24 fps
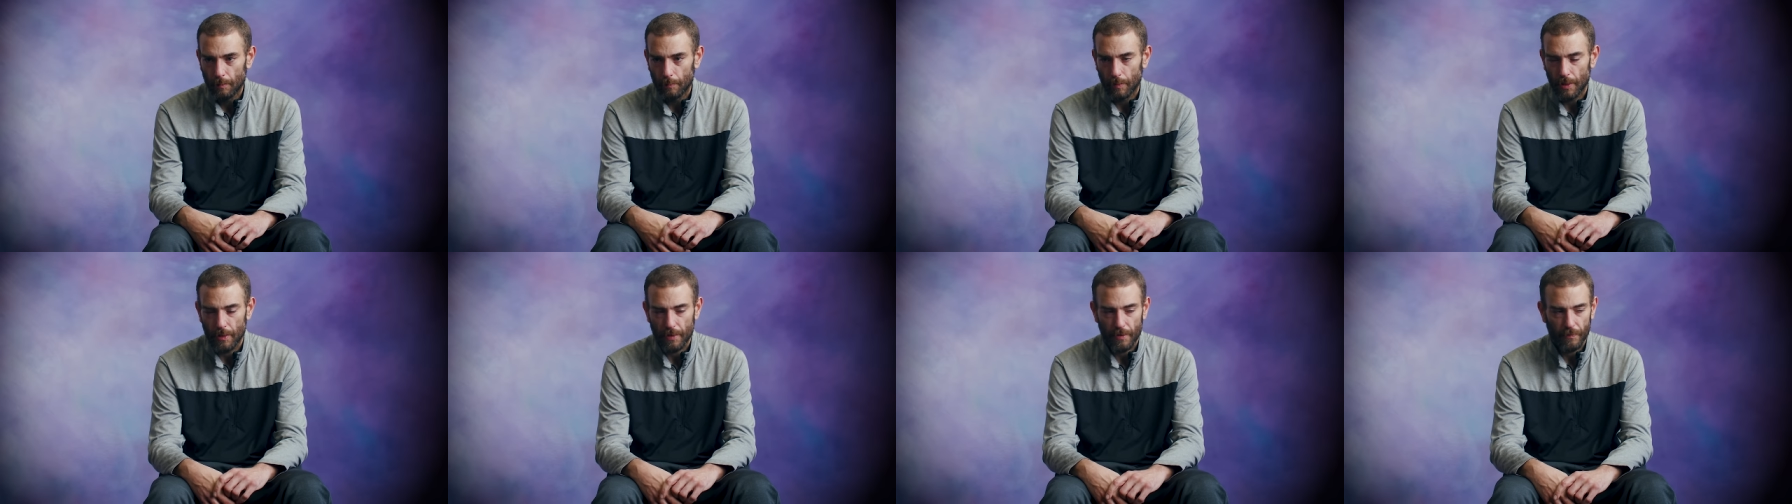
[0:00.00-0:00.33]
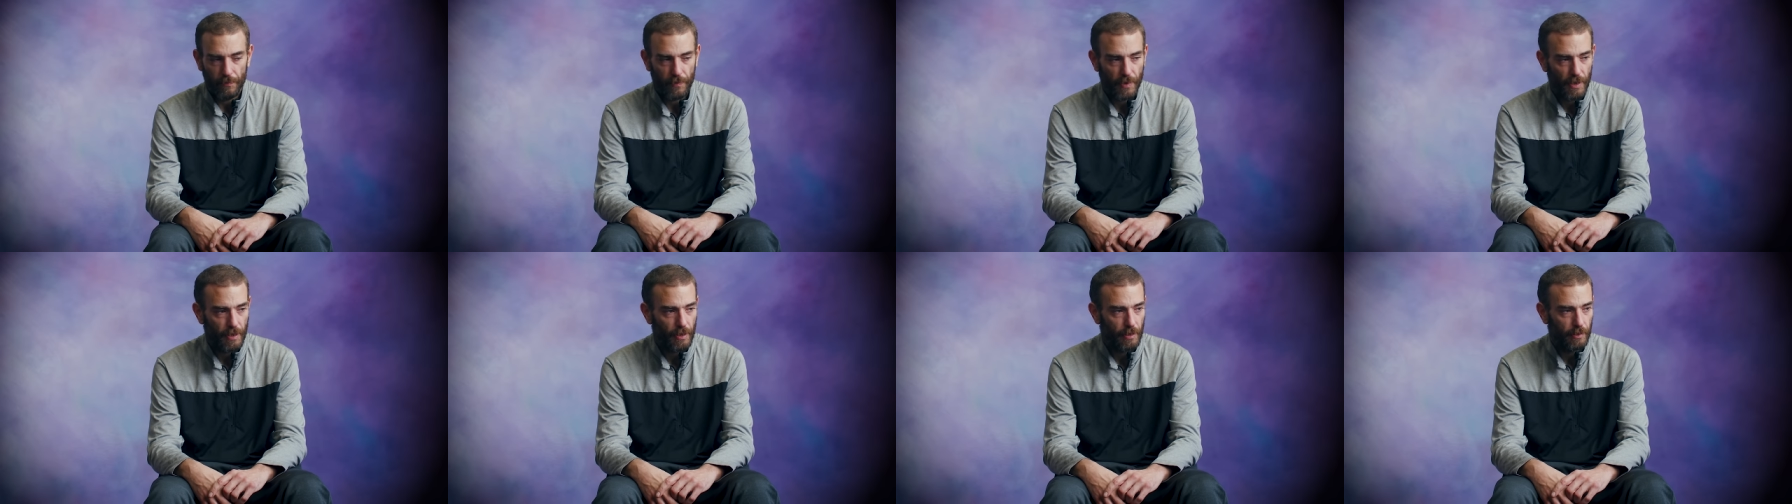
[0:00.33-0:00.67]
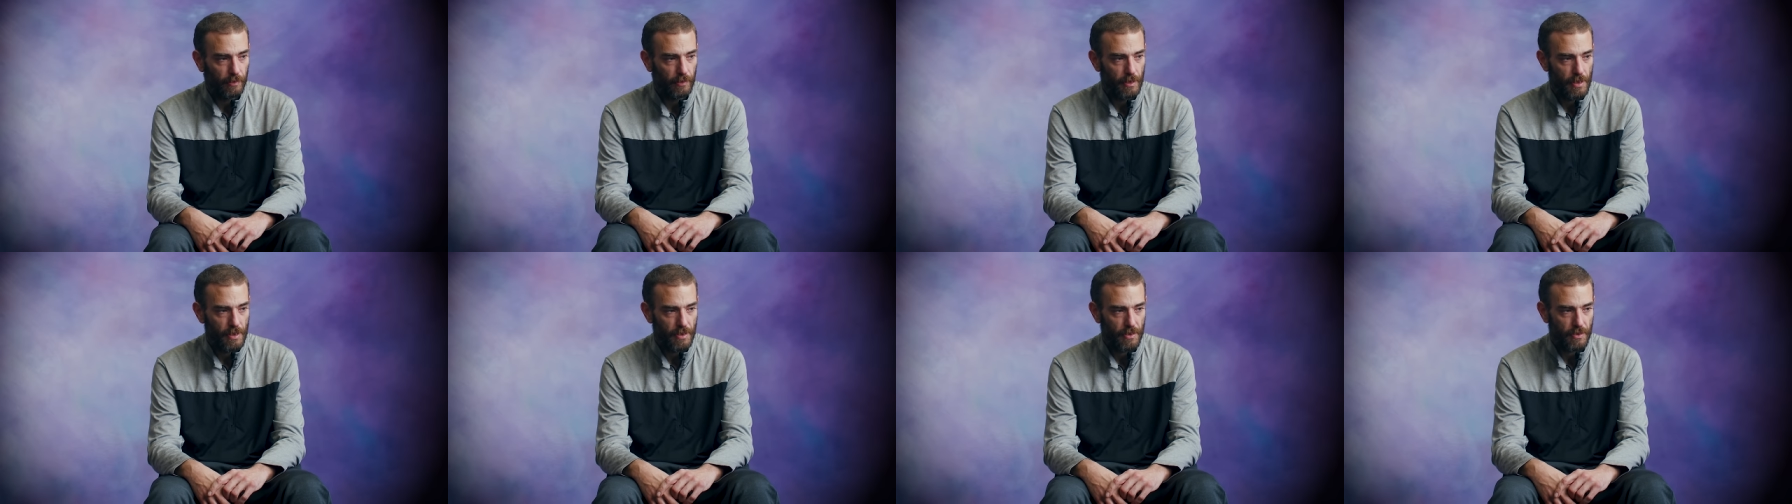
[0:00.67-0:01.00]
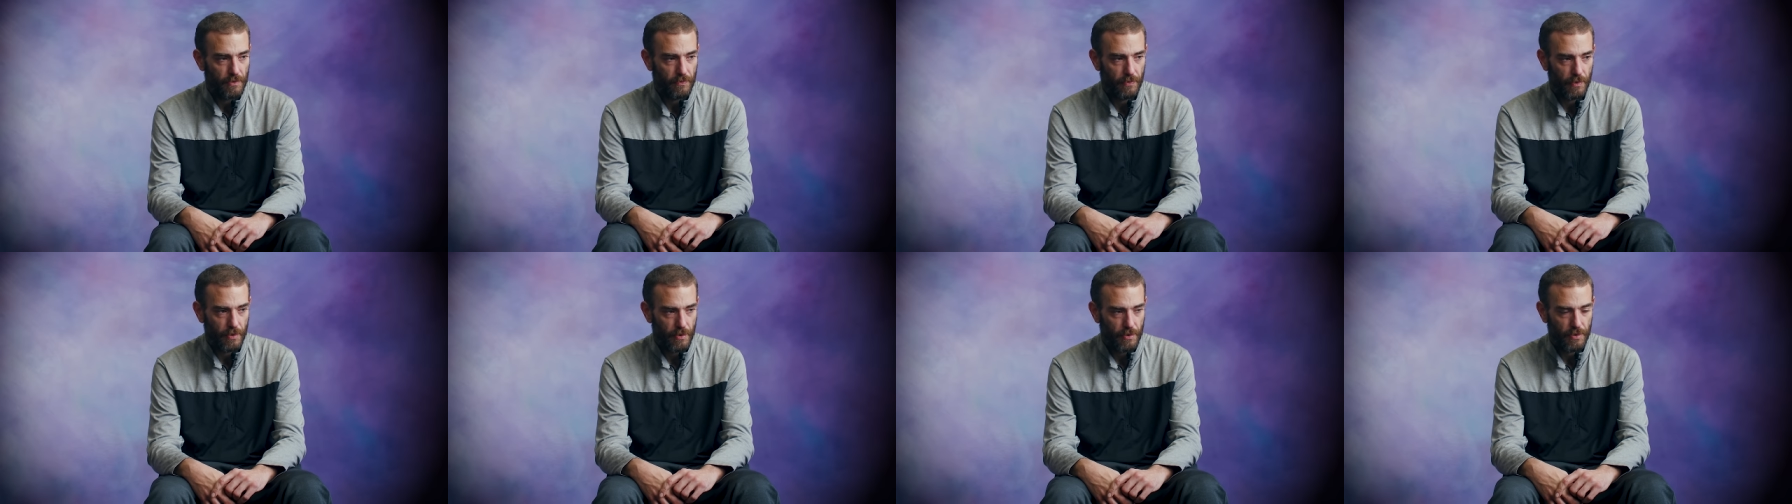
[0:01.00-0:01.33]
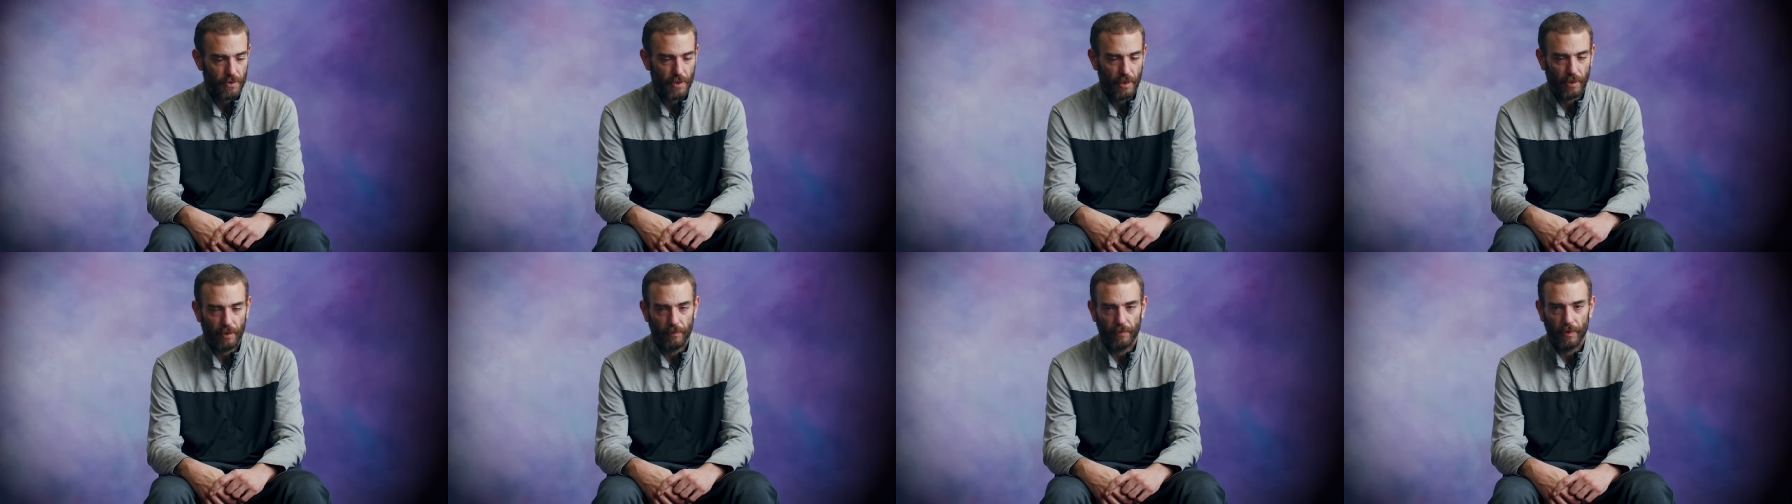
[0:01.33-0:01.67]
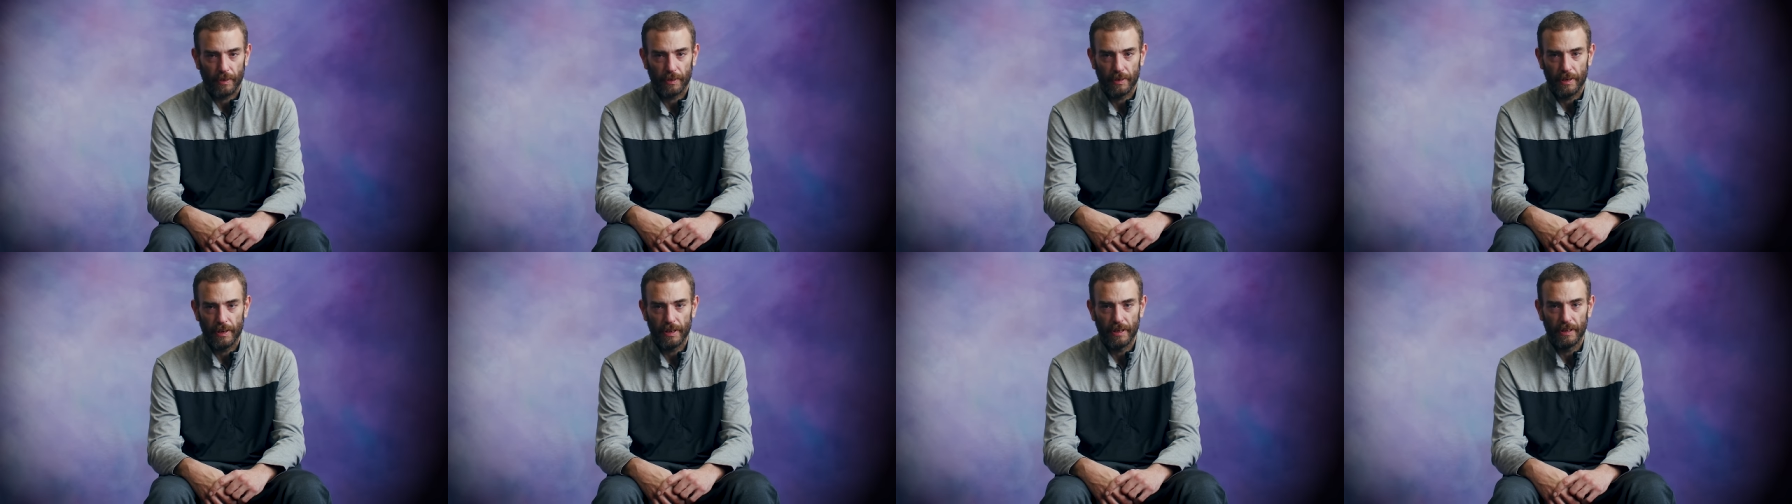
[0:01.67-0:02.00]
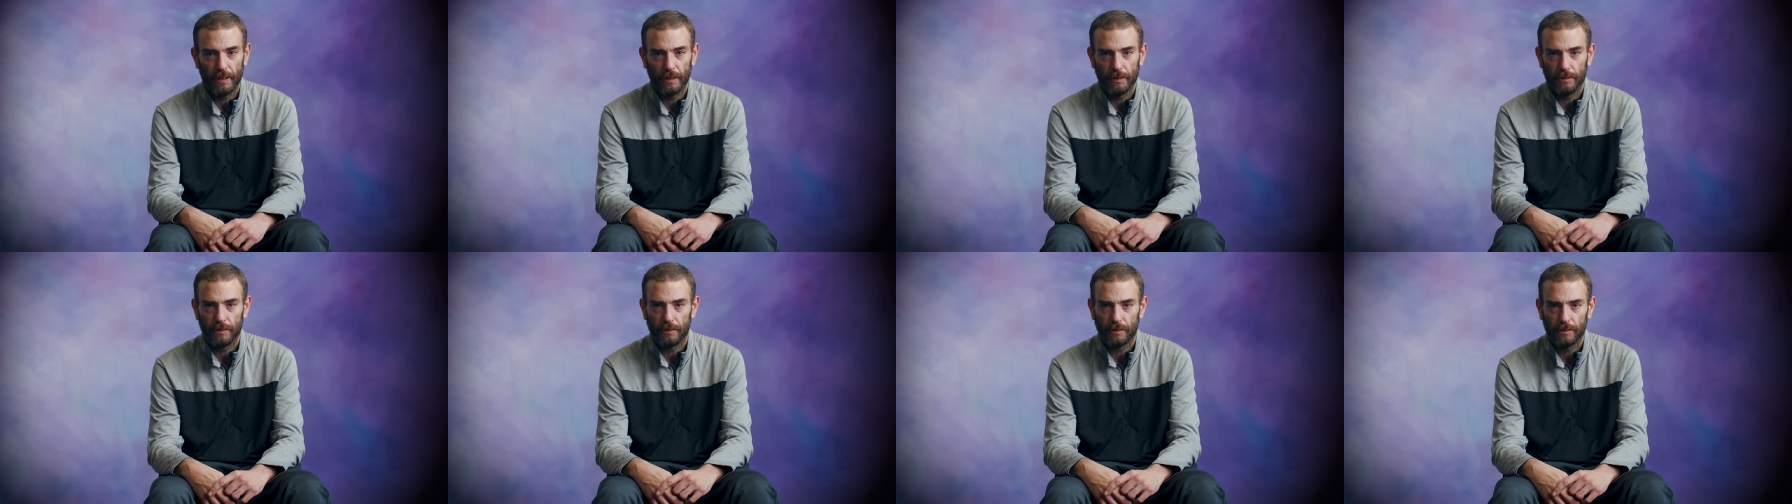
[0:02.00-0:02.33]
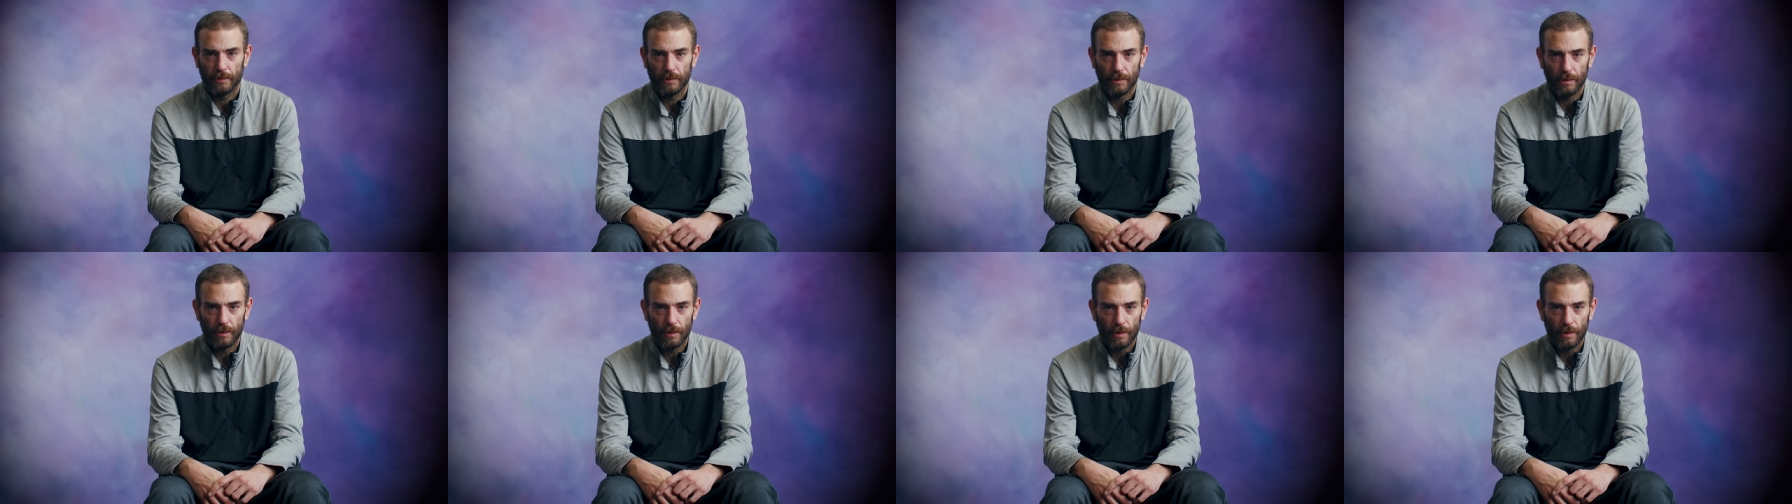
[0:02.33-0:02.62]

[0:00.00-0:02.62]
But at the very least, for the sake of our kids,